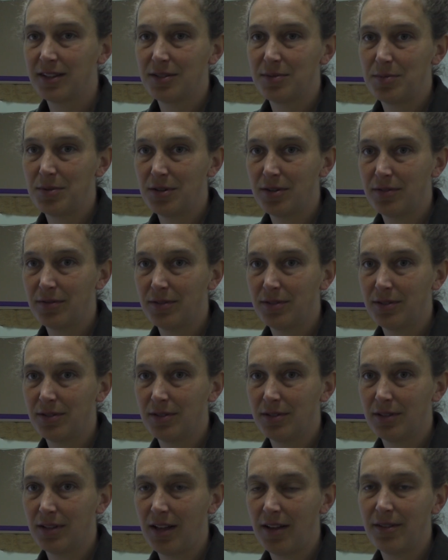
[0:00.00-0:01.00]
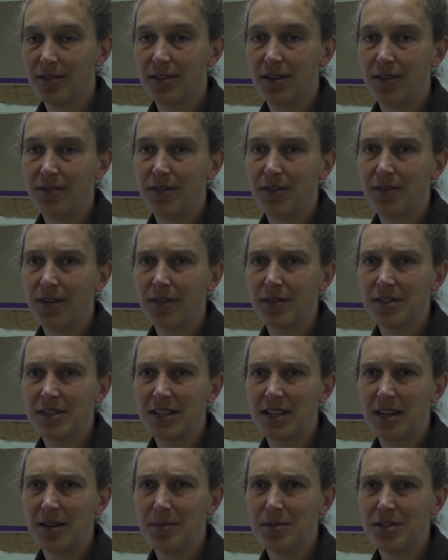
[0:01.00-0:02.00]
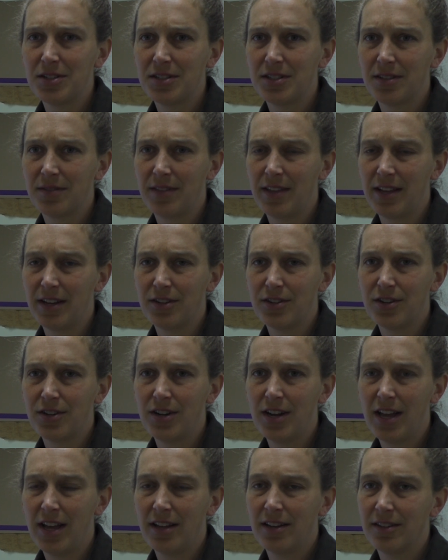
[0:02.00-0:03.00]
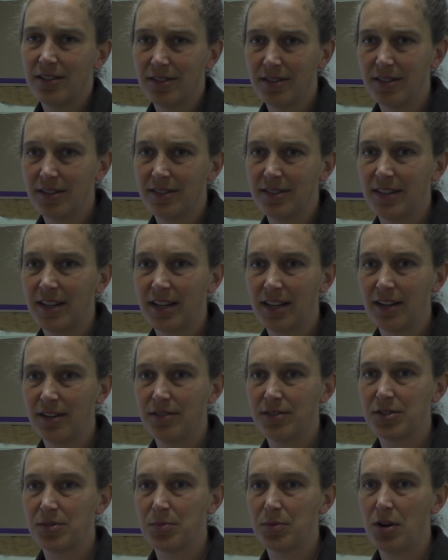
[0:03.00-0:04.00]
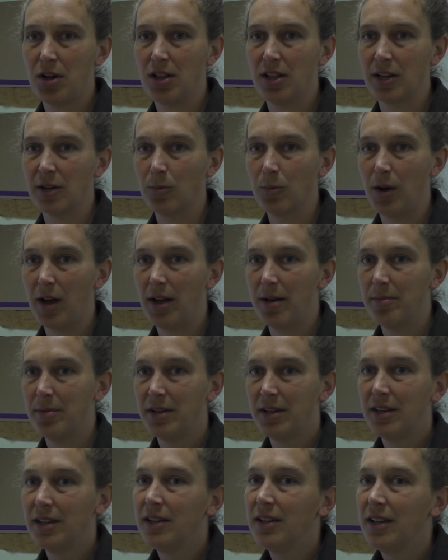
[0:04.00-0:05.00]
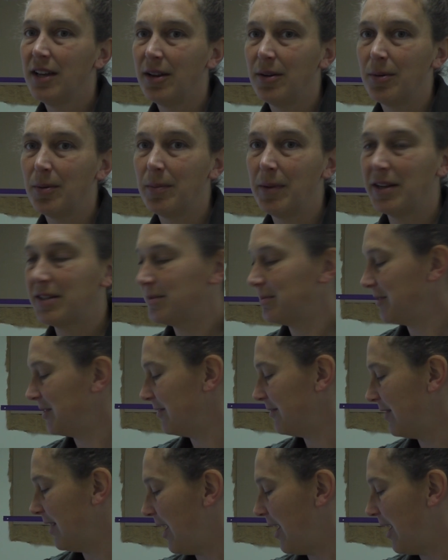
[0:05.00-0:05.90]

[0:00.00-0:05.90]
this beautiful, if you've ever seen images of the internet, this like kind of sprawling web, it reminds me of